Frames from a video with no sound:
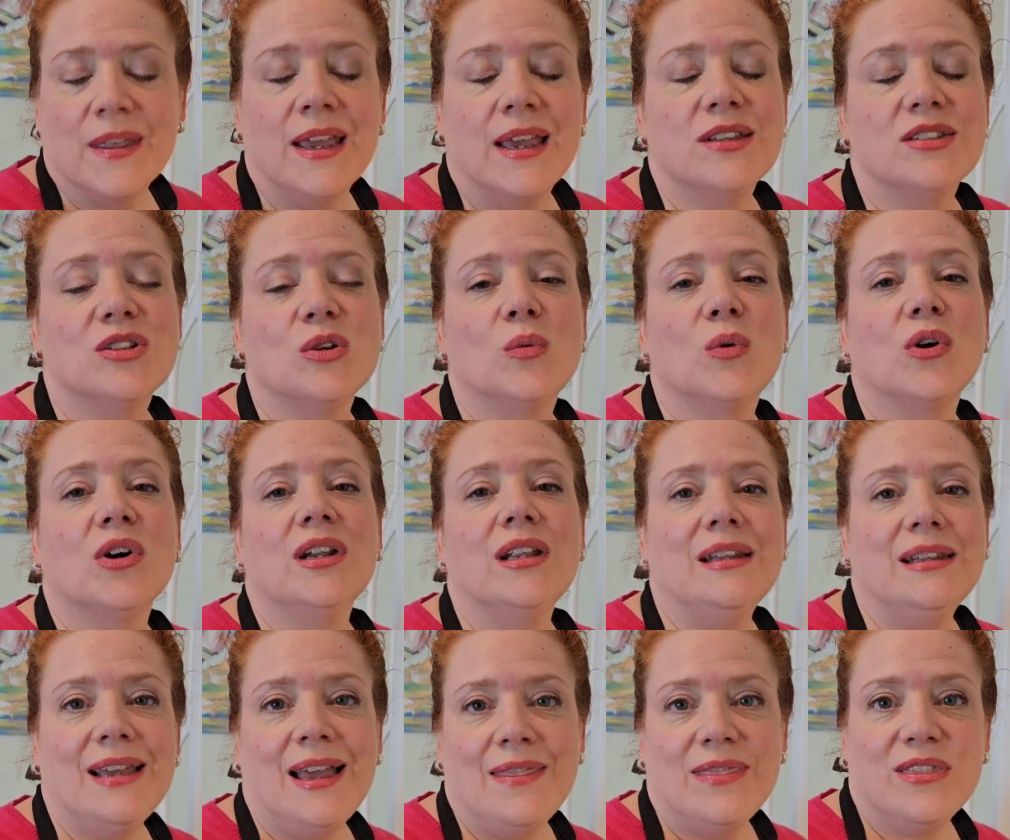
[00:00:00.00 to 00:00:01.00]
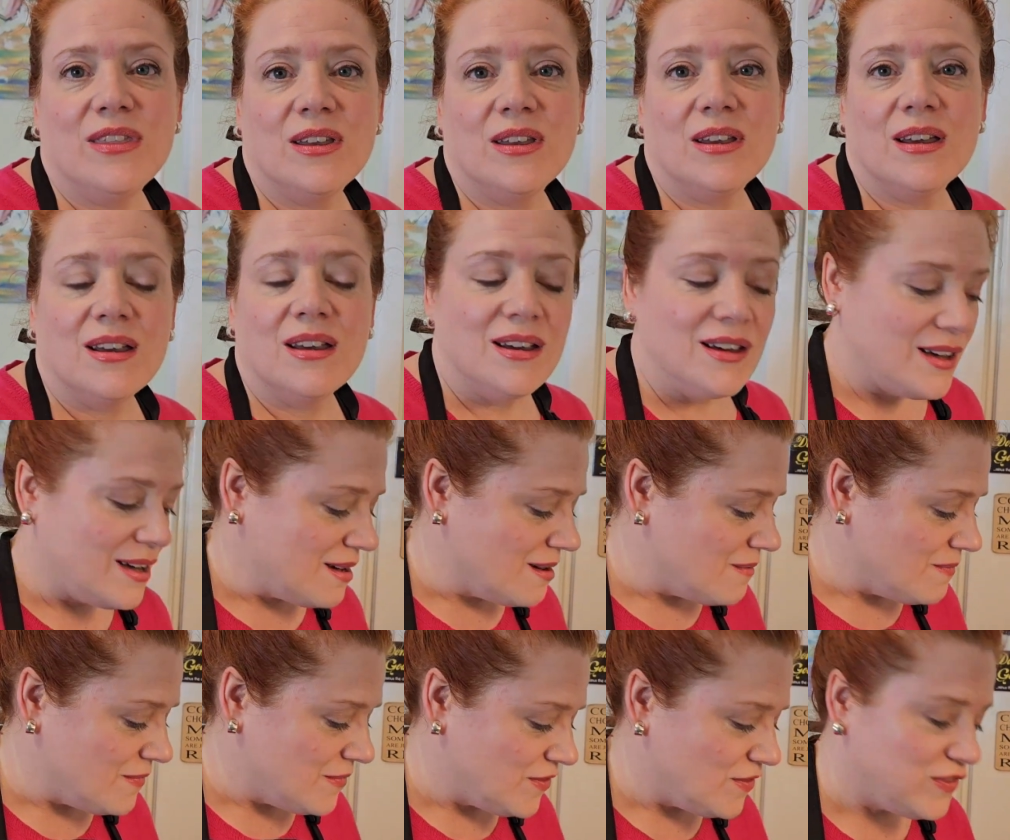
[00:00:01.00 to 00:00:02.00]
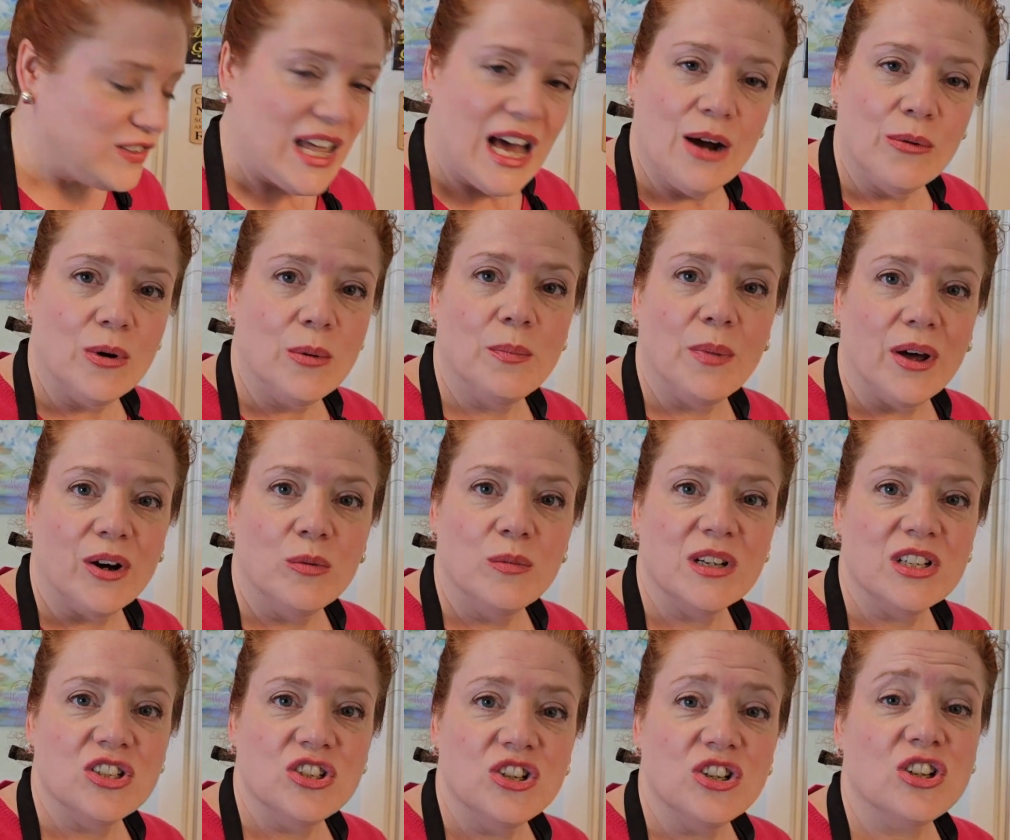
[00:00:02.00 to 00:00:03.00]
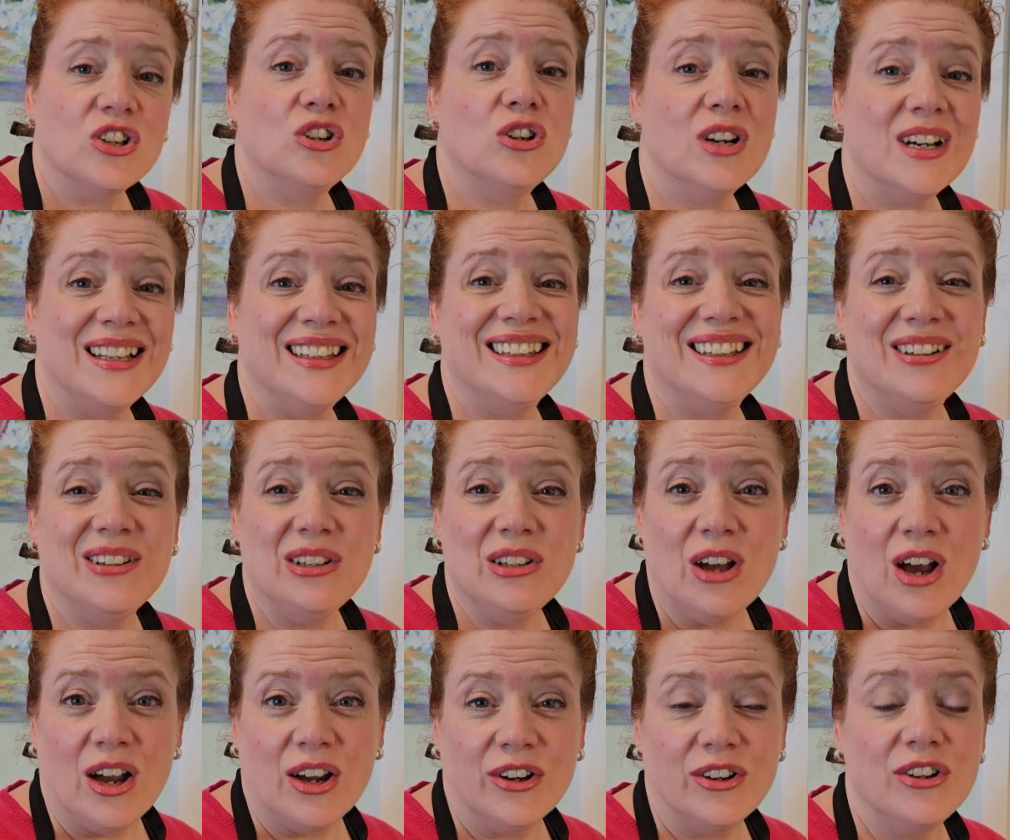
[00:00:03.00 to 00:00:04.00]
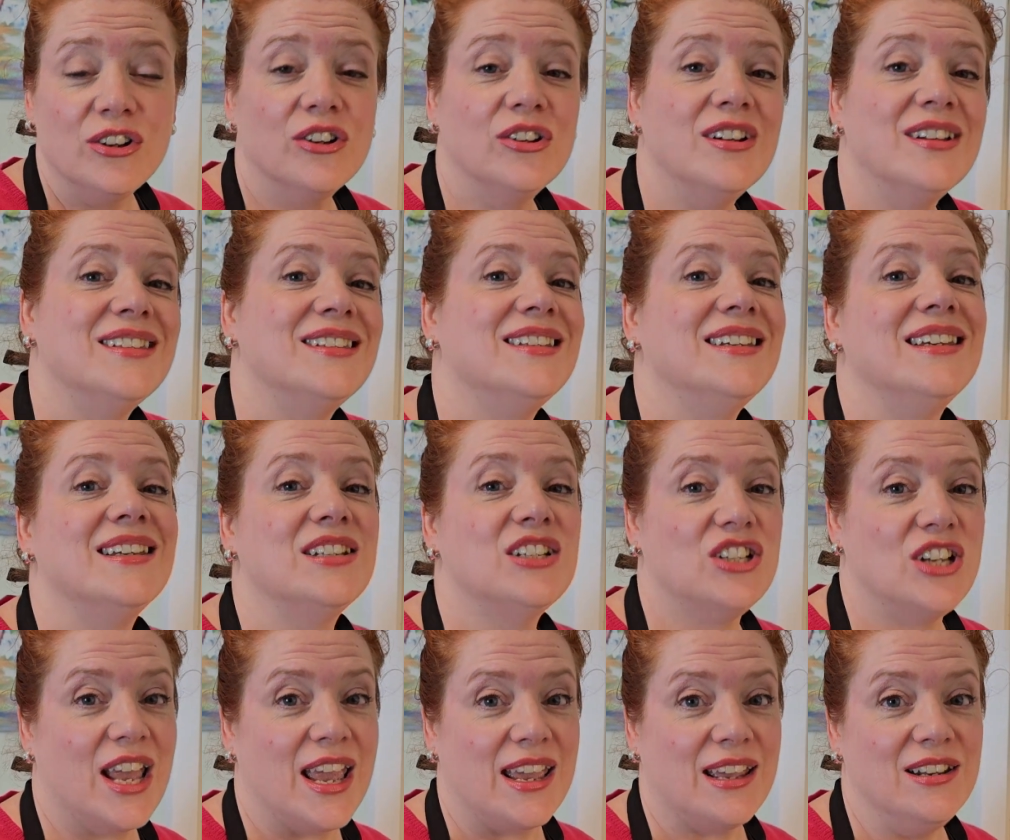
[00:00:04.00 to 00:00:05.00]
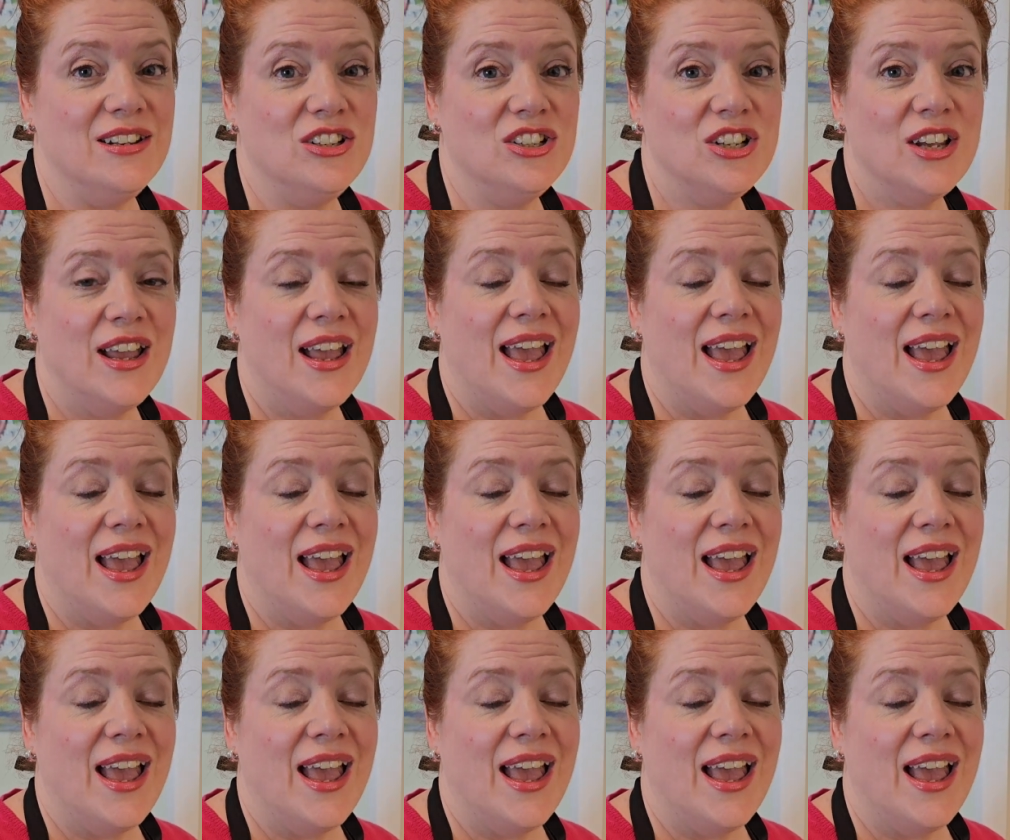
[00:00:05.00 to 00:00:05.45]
So we're going to let the flour butter mixture cook a little longer. You're going to see it change.